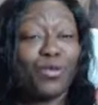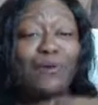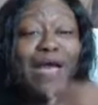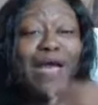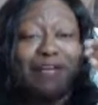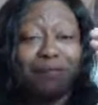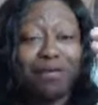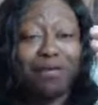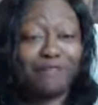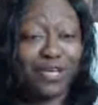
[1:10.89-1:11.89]
How can it
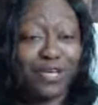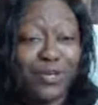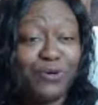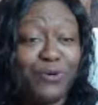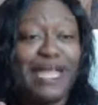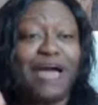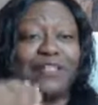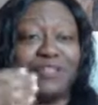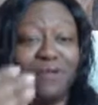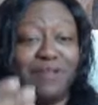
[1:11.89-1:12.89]
benefit you? And how does
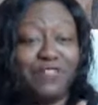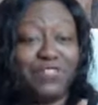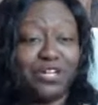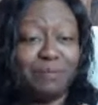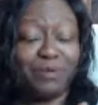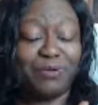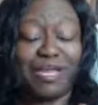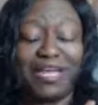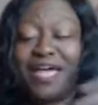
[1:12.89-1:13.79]
it benefit the community?